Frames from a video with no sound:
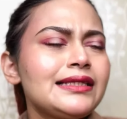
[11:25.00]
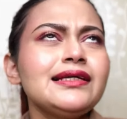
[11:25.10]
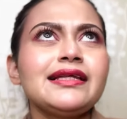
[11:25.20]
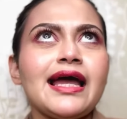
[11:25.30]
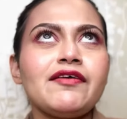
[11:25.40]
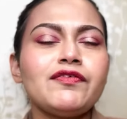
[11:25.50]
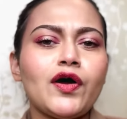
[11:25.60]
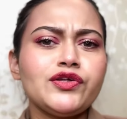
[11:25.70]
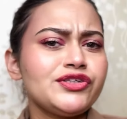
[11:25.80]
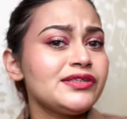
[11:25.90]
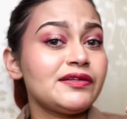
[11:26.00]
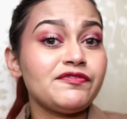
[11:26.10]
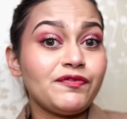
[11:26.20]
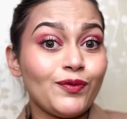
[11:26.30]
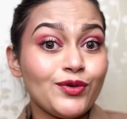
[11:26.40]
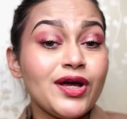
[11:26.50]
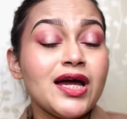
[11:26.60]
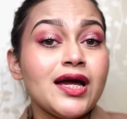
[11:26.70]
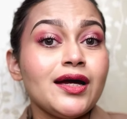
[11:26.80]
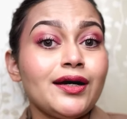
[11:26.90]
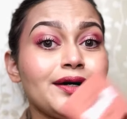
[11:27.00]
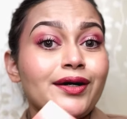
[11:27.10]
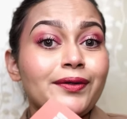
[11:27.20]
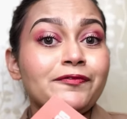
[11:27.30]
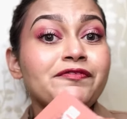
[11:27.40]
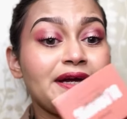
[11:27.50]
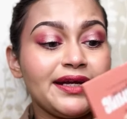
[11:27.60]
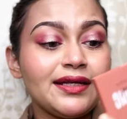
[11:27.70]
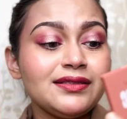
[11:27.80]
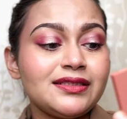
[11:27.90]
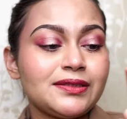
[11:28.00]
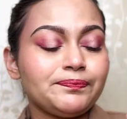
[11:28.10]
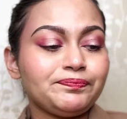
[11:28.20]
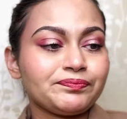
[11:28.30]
think they have launched in some 4 variants.